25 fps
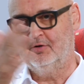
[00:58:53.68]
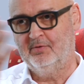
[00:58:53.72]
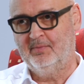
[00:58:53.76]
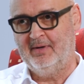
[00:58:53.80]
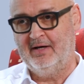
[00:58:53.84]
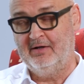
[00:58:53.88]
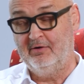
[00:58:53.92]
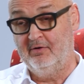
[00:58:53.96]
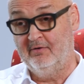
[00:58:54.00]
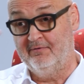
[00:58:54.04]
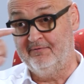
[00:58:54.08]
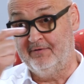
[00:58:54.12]

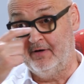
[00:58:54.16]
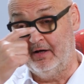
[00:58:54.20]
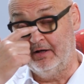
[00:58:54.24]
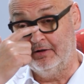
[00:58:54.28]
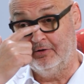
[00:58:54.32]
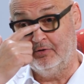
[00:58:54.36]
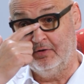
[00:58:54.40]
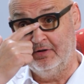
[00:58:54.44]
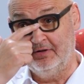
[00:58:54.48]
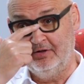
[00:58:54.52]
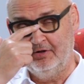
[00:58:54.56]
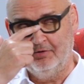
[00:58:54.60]
about your
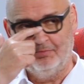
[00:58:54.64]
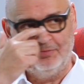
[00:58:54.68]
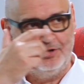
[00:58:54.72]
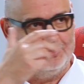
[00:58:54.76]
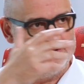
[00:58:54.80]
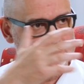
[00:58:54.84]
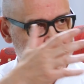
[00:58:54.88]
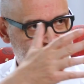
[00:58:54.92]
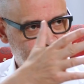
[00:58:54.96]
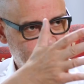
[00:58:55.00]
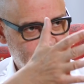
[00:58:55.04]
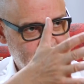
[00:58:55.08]
father and your
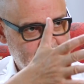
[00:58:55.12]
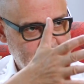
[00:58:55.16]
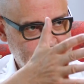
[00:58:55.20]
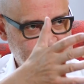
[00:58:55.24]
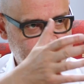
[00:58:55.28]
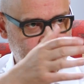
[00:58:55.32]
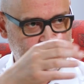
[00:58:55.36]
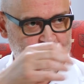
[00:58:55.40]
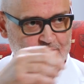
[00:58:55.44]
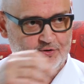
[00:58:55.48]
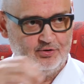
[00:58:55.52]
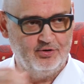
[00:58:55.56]
mother, the things
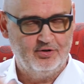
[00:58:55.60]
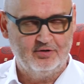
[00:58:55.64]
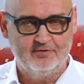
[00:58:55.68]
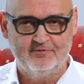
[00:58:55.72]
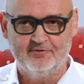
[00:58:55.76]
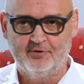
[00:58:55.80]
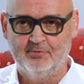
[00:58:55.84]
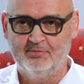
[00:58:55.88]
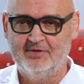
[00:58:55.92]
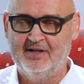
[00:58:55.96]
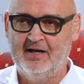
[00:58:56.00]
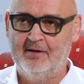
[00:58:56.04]
that you learned
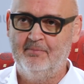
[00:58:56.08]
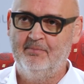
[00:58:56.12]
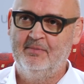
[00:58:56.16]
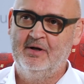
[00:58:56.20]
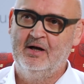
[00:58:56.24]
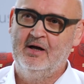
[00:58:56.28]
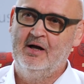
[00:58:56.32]
from them.